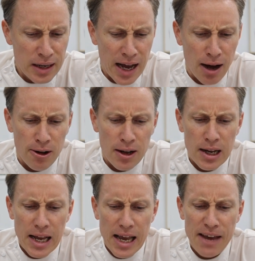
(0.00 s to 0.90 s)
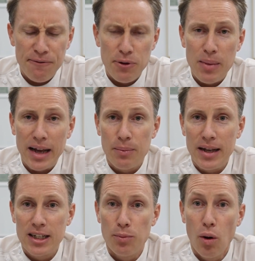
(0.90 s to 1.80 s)
Now, if we make the
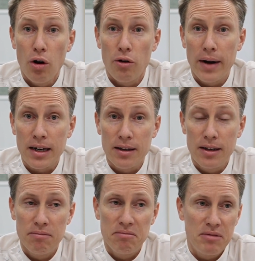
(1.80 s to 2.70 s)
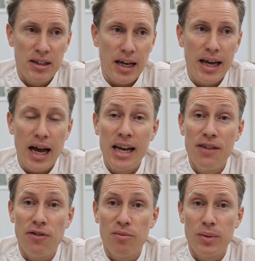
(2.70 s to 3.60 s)
penis more erect than, say,
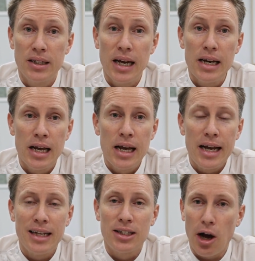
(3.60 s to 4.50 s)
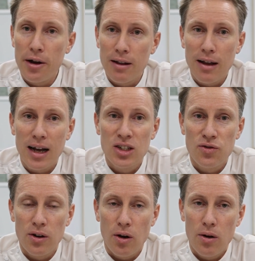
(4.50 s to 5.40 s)
85%, it's going to last
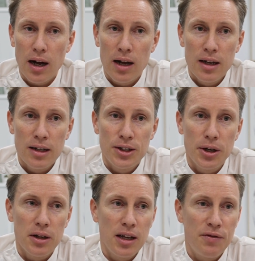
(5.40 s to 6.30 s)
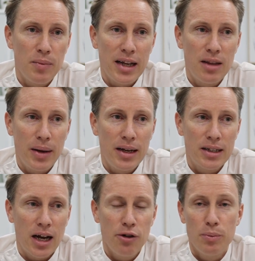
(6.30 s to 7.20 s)
for longer. Certainly if you made the
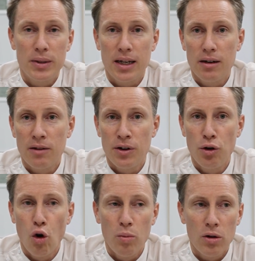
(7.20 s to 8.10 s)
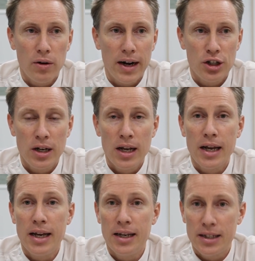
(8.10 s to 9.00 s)
penis 100% of a normal erection,
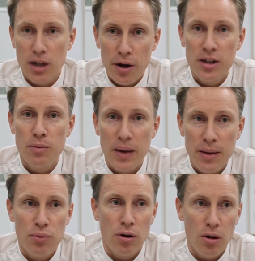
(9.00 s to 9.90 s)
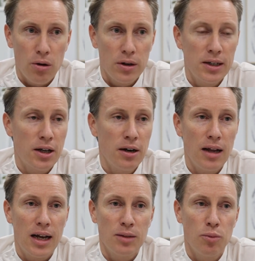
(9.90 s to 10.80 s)
it is going to be prolonged. It is going to
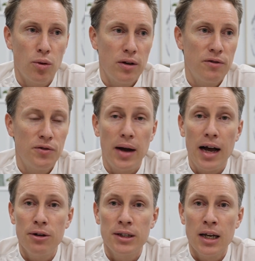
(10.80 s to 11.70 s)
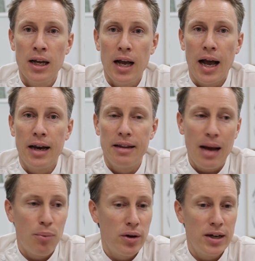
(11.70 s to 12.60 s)
last more than a few hours, and at
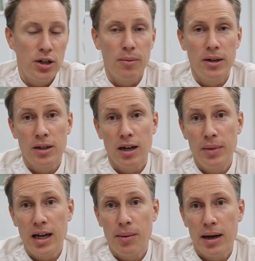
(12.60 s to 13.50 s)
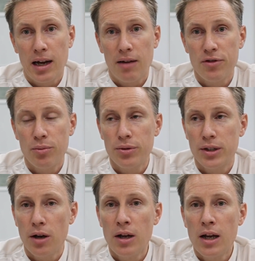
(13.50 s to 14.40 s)
that point in time it's going to become uncomfortable.
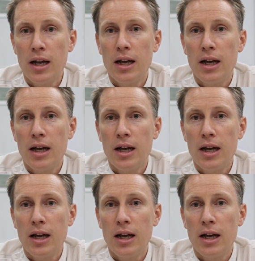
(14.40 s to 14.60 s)
So